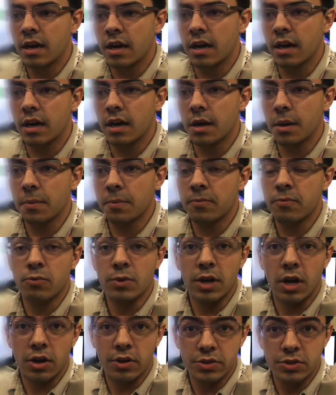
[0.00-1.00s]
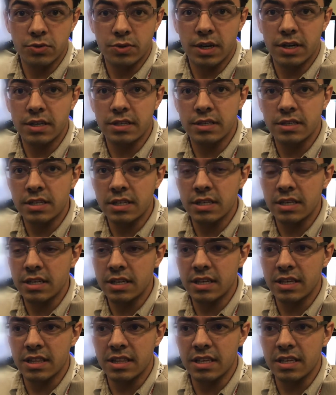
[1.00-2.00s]
Uh, we also got to
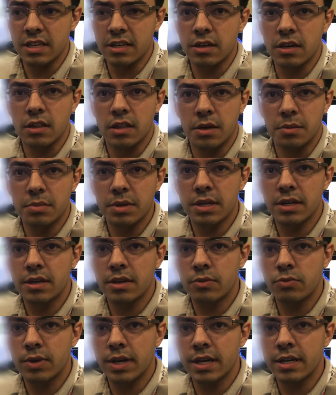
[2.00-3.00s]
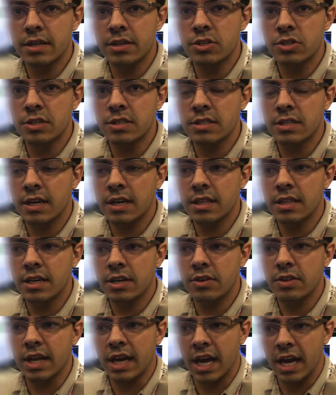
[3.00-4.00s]
see the Columbia wreckage inside
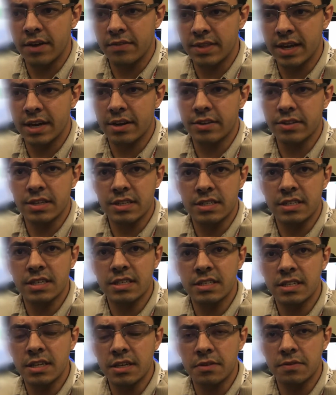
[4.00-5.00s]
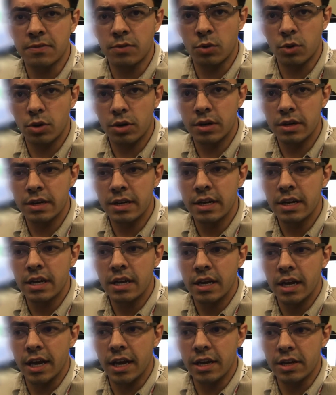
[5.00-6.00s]
there. They have that on the sixteenth floor,
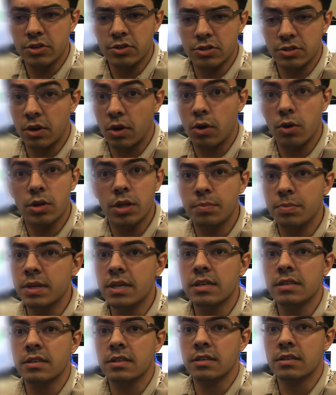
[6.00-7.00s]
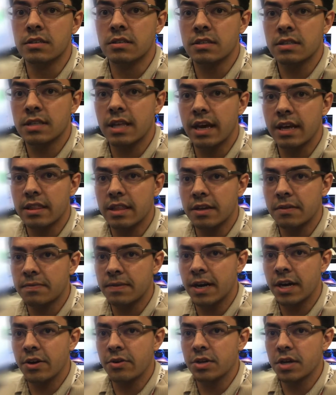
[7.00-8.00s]
and just all the pieces that they
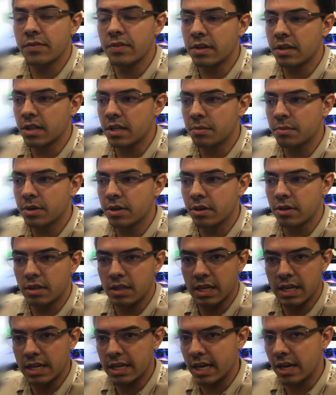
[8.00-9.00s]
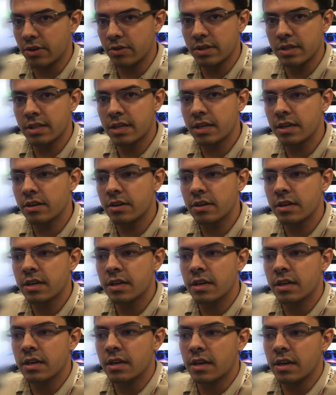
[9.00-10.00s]
found of the Columbia are laid out in there,
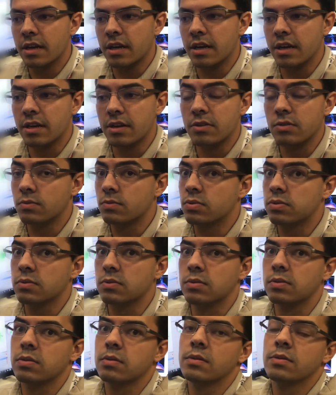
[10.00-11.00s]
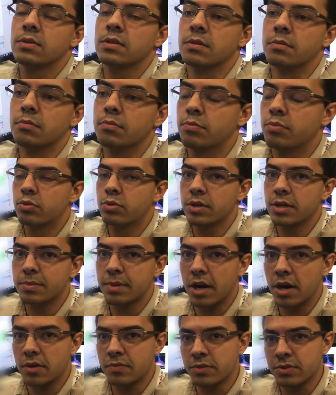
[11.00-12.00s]
and whew, some pretty
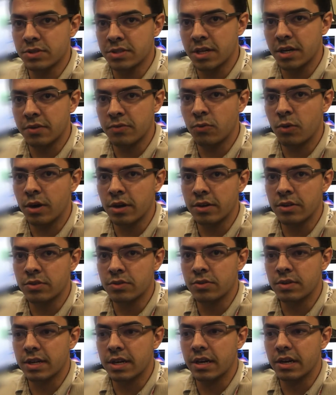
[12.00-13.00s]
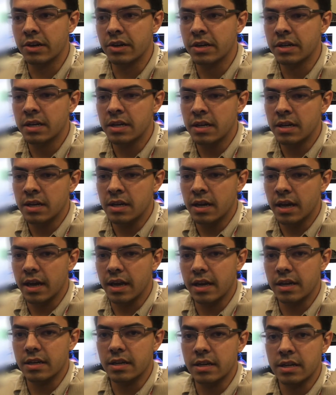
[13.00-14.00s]
powerful stuff walking through there
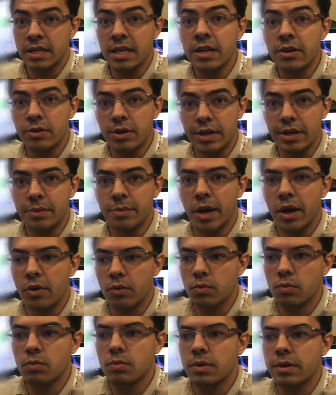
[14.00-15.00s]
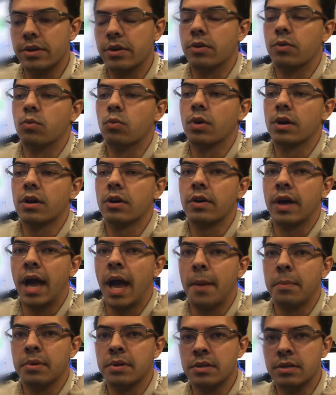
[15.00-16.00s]
and uh, hearing about, you know, what all
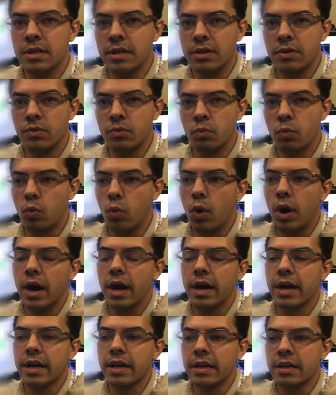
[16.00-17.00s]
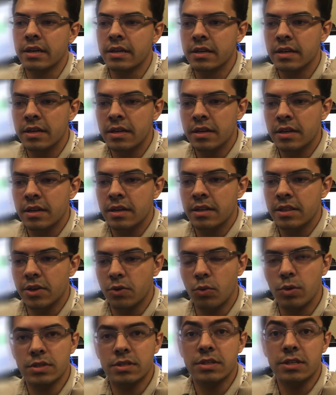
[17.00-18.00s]
happened and why
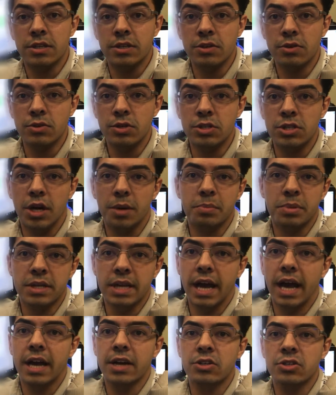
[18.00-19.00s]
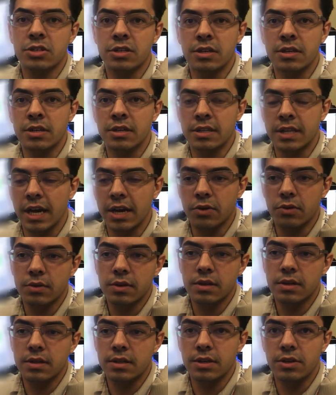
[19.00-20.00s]
there wasn't a huge jump into action that,
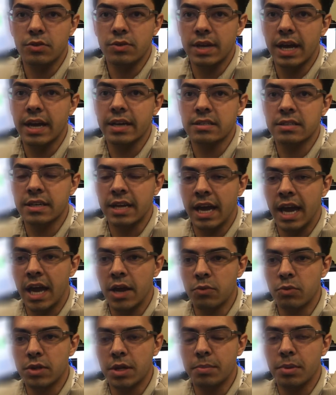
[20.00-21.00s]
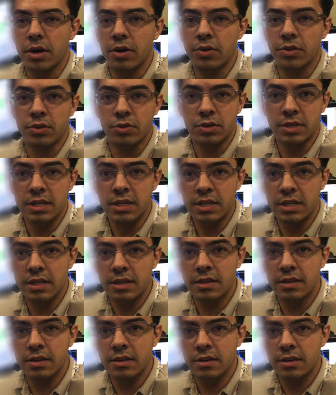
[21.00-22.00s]
you know, NASA had when Apollo
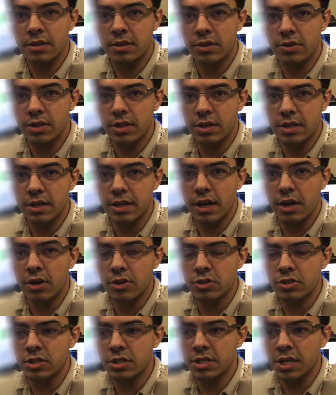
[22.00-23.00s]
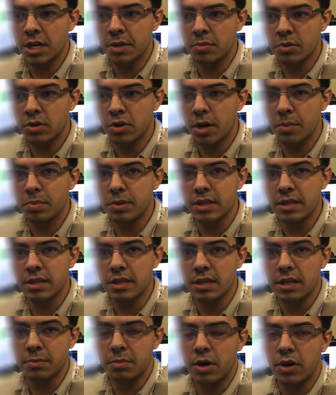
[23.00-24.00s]
thirteen, you know, the oxygen tank blew up and
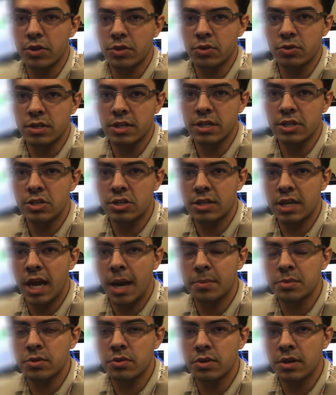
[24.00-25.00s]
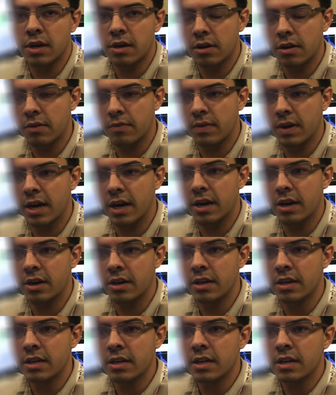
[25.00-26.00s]
the Apollo thirteen capsule caught on fire.